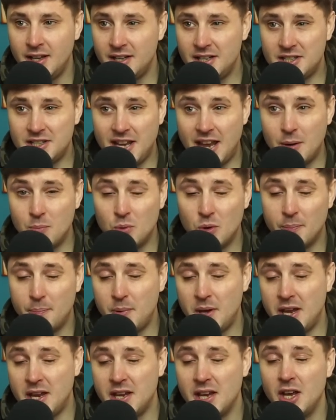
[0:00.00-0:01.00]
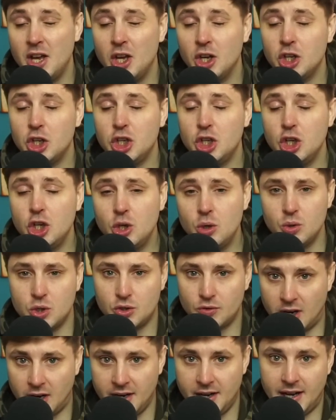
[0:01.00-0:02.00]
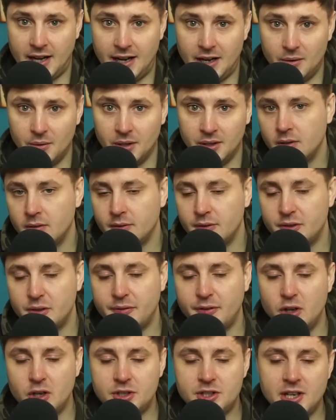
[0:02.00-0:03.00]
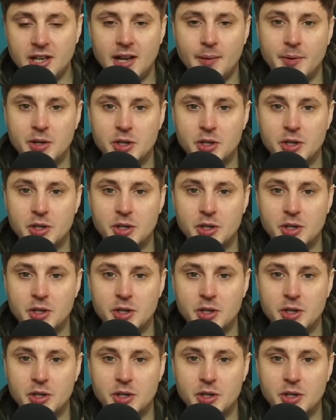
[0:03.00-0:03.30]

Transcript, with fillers: this game would be huge right now. So firstly, let me